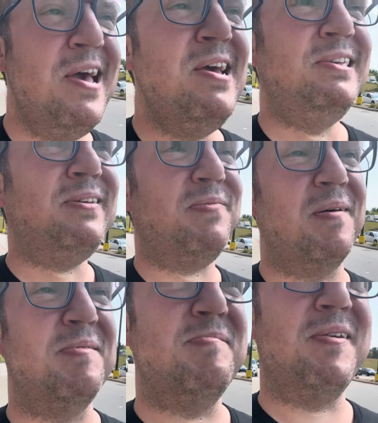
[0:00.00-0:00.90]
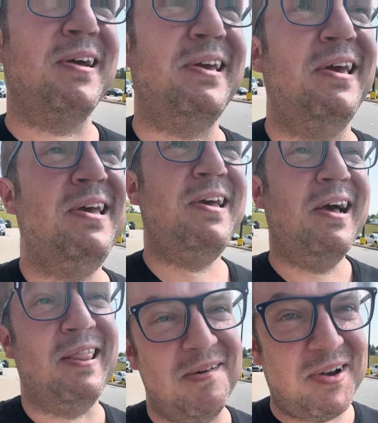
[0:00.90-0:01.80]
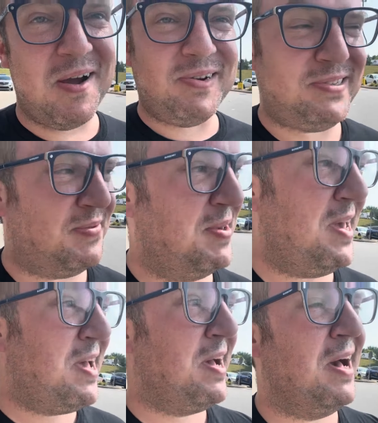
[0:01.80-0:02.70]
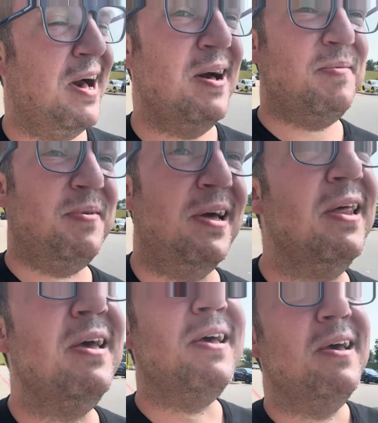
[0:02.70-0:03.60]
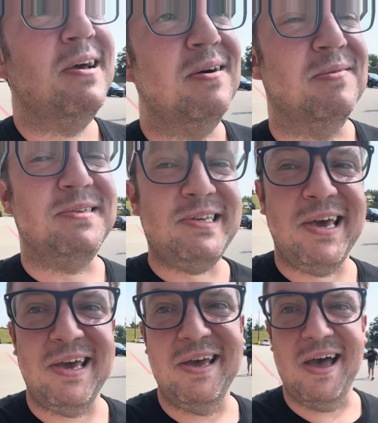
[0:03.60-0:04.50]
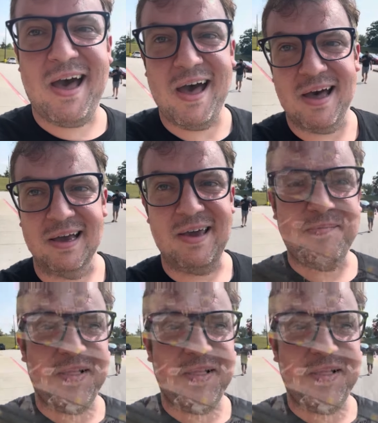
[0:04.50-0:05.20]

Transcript: So probably more like 11 hours for me, but we'll see. Keep